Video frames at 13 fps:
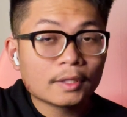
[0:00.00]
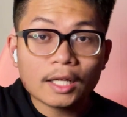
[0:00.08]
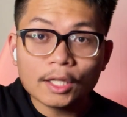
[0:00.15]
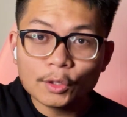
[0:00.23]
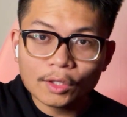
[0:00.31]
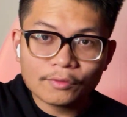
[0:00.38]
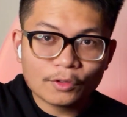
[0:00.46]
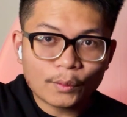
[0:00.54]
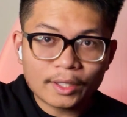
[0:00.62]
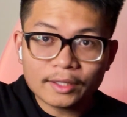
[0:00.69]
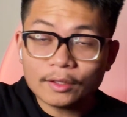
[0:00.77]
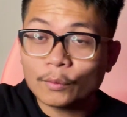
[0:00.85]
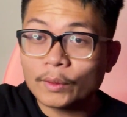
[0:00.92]
Hello
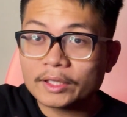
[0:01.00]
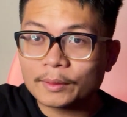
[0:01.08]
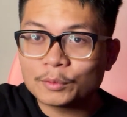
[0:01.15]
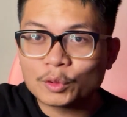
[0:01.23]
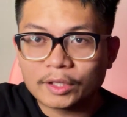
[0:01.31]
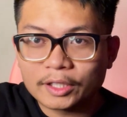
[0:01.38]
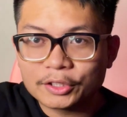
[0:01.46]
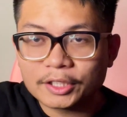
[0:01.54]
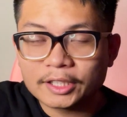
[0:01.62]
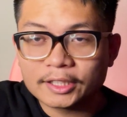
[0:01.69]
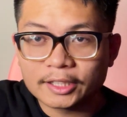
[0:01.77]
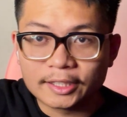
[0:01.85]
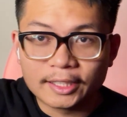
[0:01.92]
everyone, welcome to another
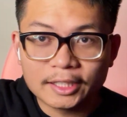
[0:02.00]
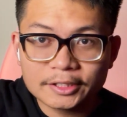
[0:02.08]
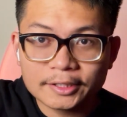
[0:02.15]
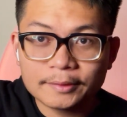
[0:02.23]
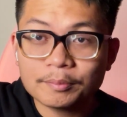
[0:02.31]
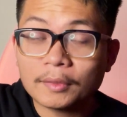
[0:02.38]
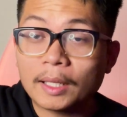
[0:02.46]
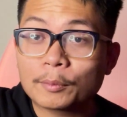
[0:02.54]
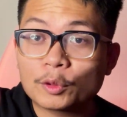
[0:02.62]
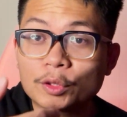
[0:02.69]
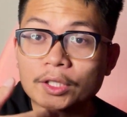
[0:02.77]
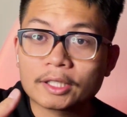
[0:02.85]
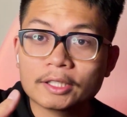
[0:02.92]
guitar lesson. I'm
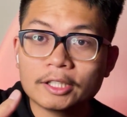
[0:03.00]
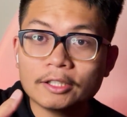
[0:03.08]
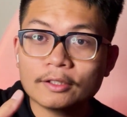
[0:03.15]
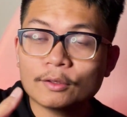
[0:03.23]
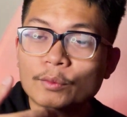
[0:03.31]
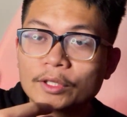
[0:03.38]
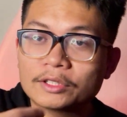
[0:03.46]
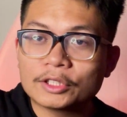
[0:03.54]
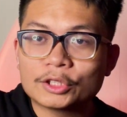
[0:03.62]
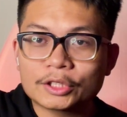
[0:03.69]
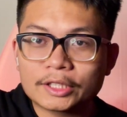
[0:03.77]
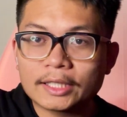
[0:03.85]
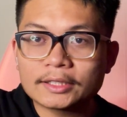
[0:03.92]
Clint, where I teach
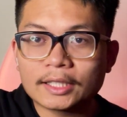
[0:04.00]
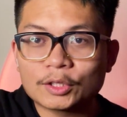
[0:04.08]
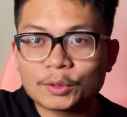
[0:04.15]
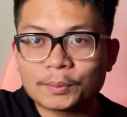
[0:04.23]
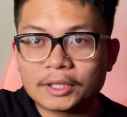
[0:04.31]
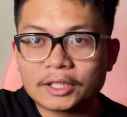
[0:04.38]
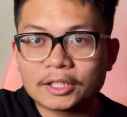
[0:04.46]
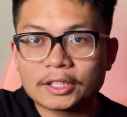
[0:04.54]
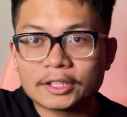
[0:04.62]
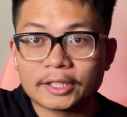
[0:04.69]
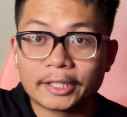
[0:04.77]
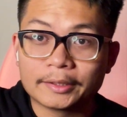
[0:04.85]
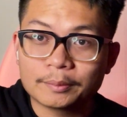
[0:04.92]
you guys how to play the
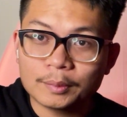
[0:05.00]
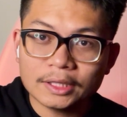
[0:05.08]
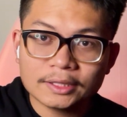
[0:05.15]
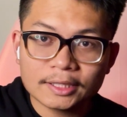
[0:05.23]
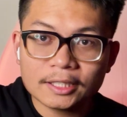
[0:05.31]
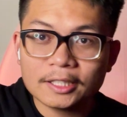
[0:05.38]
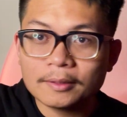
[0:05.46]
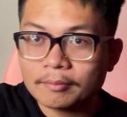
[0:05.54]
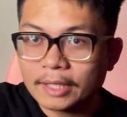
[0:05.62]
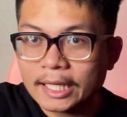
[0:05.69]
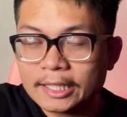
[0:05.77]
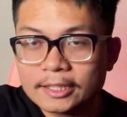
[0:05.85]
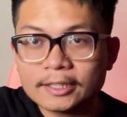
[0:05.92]
guitar easily
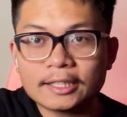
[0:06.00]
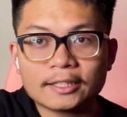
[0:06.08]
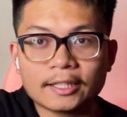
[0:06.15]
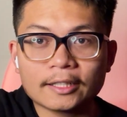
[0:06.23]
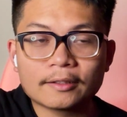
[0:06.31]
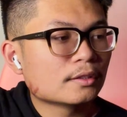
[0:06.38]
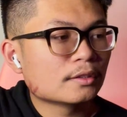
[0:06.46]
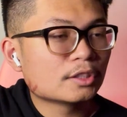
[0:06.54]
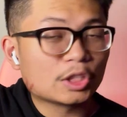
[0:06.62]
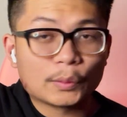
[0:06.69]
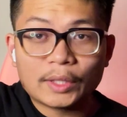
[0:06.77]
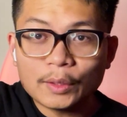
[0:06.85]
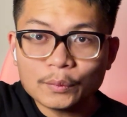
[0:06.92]
and in detail. So
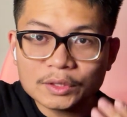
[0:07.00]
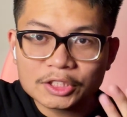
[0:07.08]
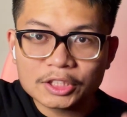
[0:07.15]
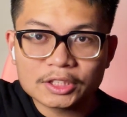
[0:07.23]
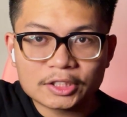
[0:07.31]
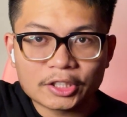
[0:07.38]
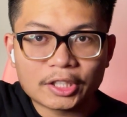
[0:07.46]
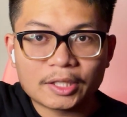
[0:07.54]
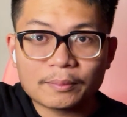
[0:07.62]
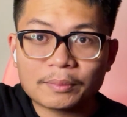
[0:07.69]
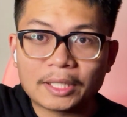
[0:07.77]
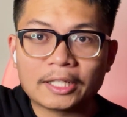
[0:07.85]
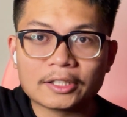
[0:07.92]
when I was just starting
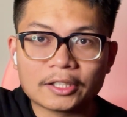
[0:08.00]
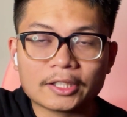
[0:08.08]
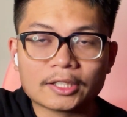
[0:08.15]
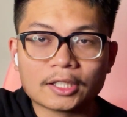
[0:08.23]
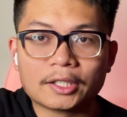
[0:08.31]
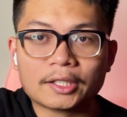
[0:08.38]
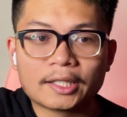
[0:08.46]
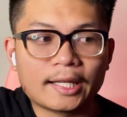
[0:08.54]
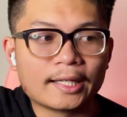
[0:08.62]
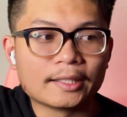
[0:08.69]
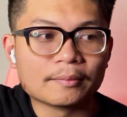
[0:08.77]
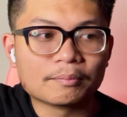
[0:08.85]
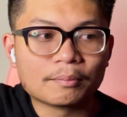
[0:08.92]
playing the guitar
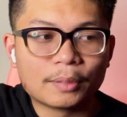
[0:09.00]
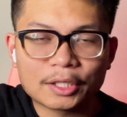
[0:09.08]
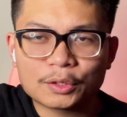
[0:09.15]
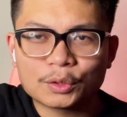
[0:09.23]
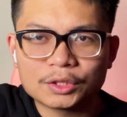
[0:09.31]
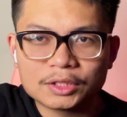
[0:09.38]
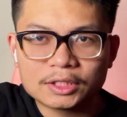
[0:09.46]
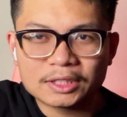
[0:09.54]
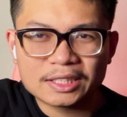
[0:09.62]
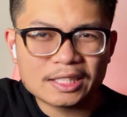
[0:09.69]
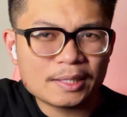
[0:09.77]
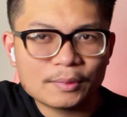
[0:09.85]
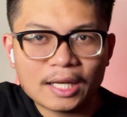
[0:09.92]
and bar chords
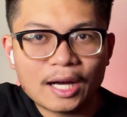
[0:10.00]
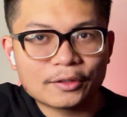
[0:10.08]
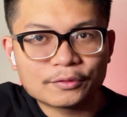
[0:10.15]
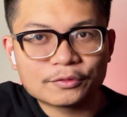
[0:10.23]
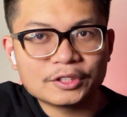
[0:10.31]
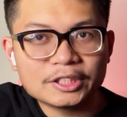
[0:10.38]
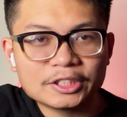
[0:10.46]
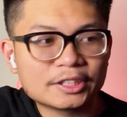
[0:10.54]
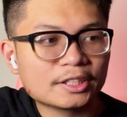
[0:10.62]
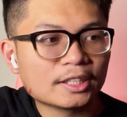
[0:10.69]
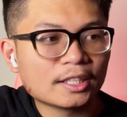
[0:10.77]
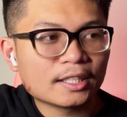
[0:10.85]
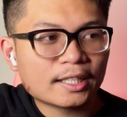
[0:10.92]
seemed out of reach,
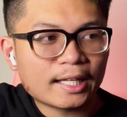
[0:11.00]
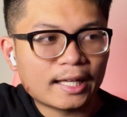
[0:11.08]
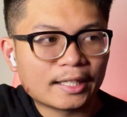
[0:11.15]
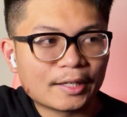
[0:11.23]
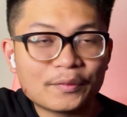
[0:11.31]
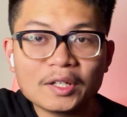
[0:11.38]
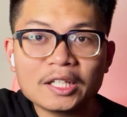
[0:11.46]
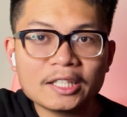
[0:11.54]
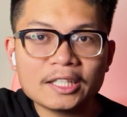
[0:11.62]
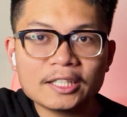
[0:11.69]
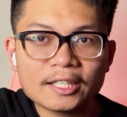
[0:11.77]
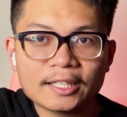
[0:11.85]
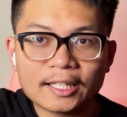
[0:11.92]
and I really
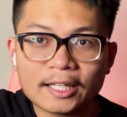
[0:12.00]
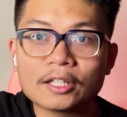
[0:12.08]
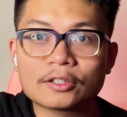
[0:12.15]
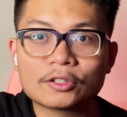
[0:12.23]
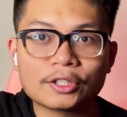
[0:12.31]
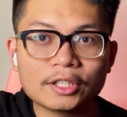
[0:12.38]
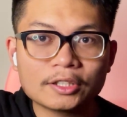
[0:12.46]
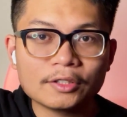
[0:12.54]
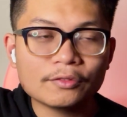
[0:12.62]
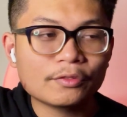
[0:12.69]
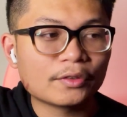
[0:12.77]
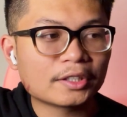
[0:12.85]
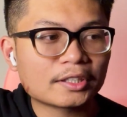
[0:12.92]
needed an
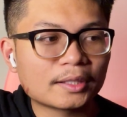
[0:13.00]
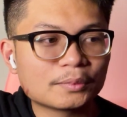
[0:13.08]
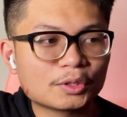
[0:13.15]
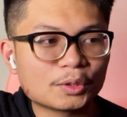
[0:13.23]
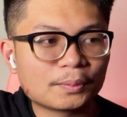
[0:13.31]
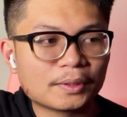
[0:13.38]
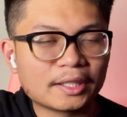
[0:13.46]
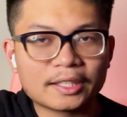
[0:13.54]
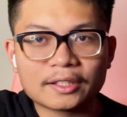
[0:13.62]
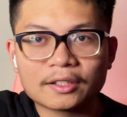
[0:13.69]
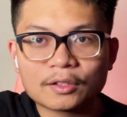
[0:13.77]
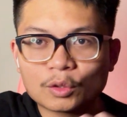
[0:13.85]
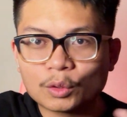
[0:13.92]
alternative when it comes to playing
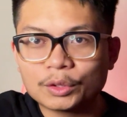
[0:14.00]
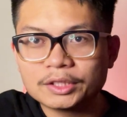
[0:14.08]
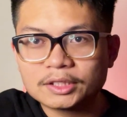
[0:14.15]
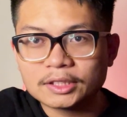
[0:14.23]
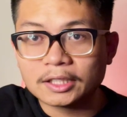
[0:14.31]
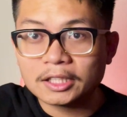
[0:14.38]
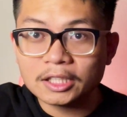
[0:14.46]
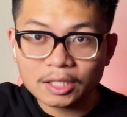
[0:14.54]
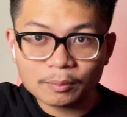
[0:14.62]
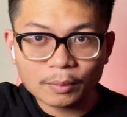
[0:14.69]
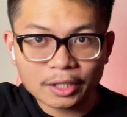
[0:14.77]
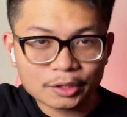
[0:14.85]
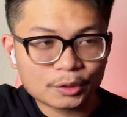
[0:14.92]
chords that needed
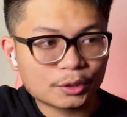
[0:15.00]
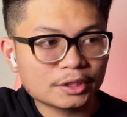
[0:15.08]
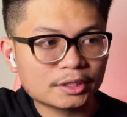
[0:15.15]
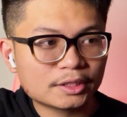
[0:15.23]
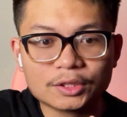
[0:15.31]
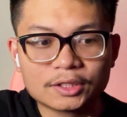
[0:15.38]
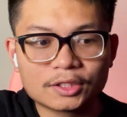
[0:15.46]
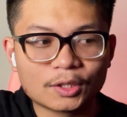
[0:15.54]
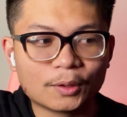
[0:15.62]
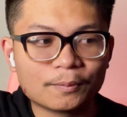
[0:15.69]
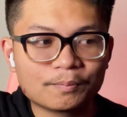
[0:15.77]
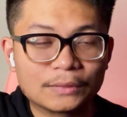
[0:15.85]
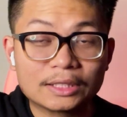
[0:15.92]
bar chords,
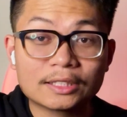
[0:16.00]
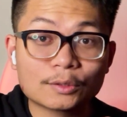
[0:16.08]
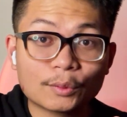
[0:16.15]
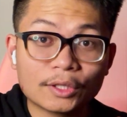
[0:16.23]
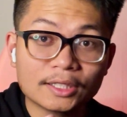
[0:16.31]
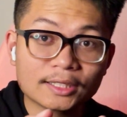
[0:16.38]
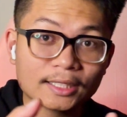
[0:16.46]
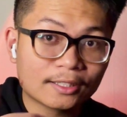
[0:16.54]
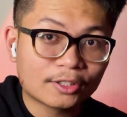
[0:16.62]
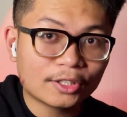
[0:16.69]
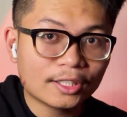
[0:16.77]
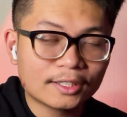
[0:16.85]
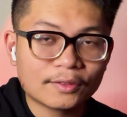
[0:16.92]
so this is where this
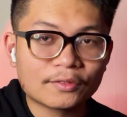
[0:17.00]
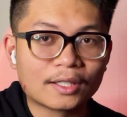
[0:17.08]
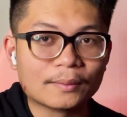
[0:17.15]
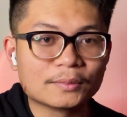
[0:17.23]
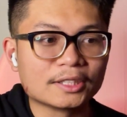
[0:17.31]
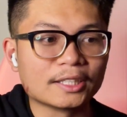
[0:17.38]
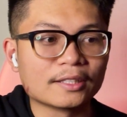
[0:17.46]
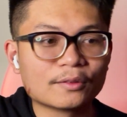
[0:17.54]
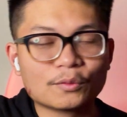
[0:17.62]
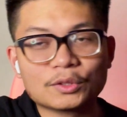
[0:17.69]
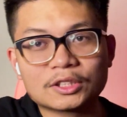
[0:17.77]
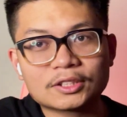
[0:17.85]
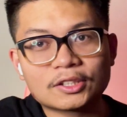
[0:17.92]
alternative comes in,
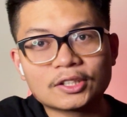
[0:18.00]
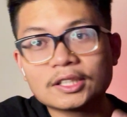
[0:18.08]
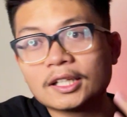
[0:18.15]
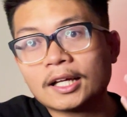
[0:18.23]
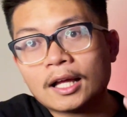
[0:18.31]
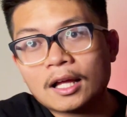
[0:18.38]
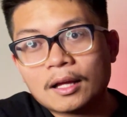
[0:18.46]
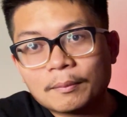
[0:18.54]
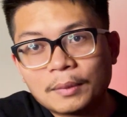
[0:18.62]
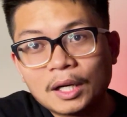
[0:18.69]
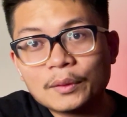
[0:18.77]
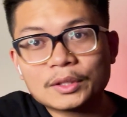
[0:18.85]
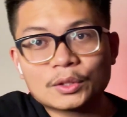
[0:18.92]
which is called
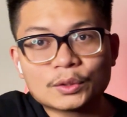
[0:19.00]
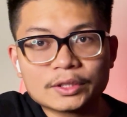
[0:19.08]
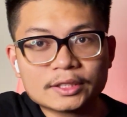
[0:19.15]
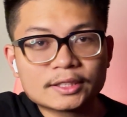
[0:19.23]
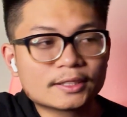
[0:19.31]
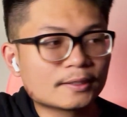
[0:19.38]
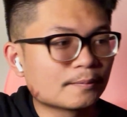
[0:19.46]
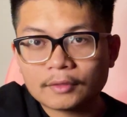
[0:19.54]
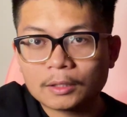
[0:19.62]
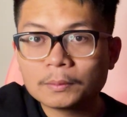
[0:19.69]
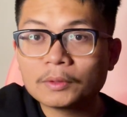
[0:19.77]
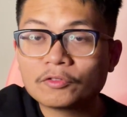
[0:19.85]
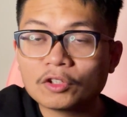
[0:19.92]
power chords.
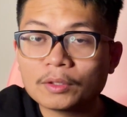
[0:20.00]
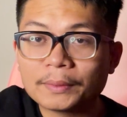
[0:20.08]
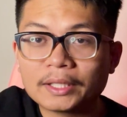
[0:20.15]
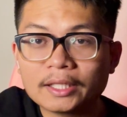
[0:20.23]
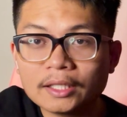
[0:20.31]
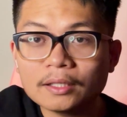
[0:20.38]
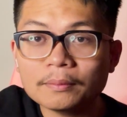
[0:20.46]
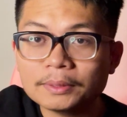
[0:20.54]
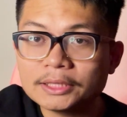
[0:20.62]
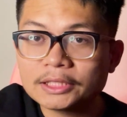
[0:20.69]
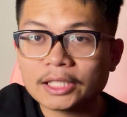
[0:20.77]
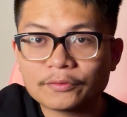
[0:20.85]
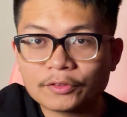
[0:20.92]
And before I begin,
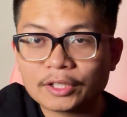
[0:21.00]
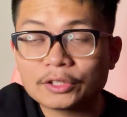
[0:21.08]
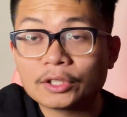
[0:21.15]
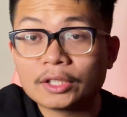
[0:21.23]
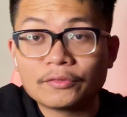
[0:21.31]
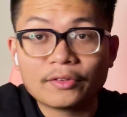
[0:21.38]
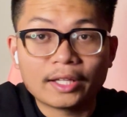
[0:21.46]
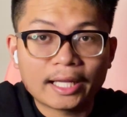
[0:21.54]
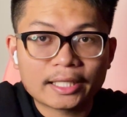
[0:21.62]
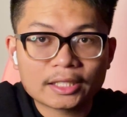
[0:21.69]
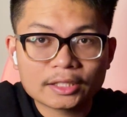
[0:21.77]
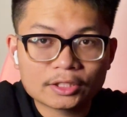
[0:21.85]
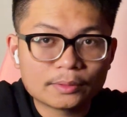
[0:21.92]
please don't forget to leave a
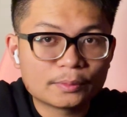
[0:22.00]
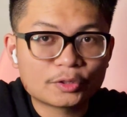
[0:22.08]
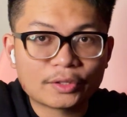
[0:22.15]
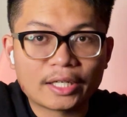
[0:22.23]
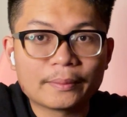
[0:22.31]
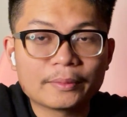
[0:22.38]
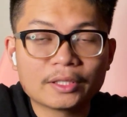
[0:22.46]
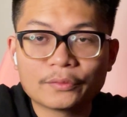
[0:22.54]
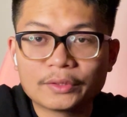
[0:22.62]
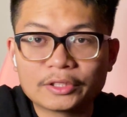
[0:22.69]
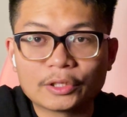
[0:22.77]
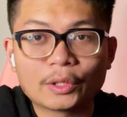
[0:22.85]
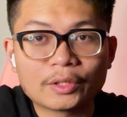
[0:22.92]
like, subscribe,
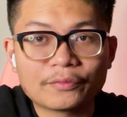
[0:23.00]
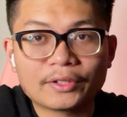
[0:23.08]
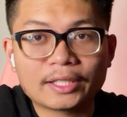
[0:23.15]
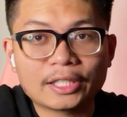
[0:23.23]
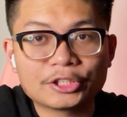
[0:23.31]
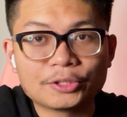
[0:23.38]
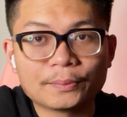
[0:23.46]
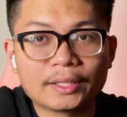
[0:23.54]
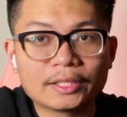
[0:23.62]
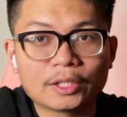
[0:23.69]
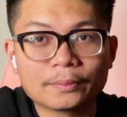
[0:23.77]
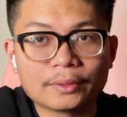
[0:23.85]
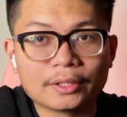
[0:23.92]
ring the notification bell
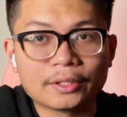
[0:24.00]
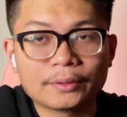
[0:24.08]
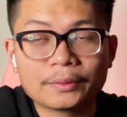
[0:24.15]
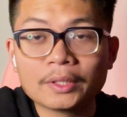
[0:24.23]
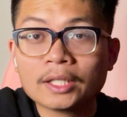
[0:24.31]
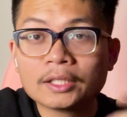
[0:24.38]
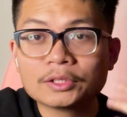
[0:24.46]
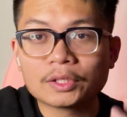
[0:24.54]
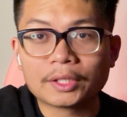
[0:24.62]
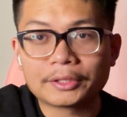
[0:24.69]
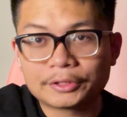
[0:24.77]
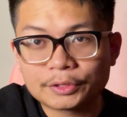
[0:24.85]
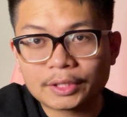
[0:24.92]
down below so
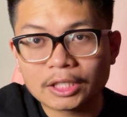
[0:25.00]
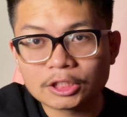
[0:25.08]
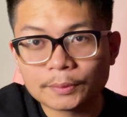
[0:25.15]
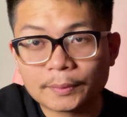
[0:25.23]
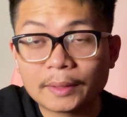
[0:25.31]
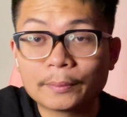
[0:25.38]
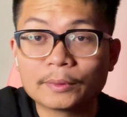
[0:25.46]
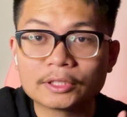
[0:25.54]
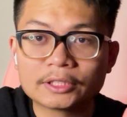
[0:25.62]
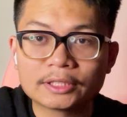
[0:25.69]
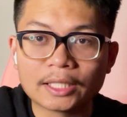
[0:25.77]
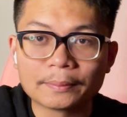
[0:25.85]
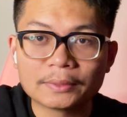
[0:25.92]
that you guys will be able to
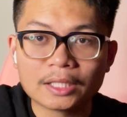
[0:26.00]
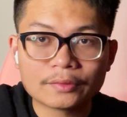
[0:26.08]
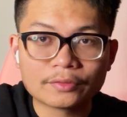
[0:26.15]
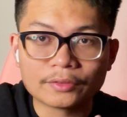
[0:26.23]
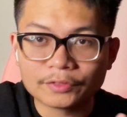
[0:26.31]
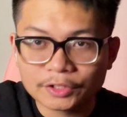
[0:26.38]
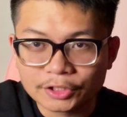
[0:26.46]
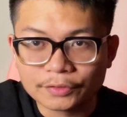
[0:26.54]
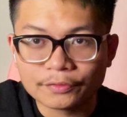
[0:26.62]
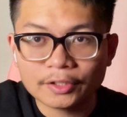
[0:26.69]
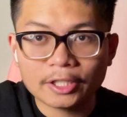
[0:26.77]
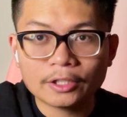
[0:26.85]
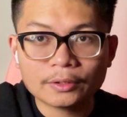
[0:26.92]
stay updated with future
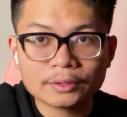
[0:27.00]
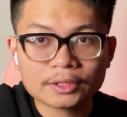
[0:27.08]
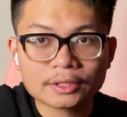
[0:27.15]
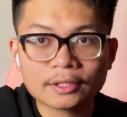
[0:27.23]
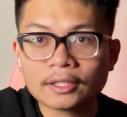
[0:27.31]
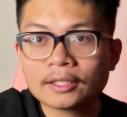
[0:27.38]
videos.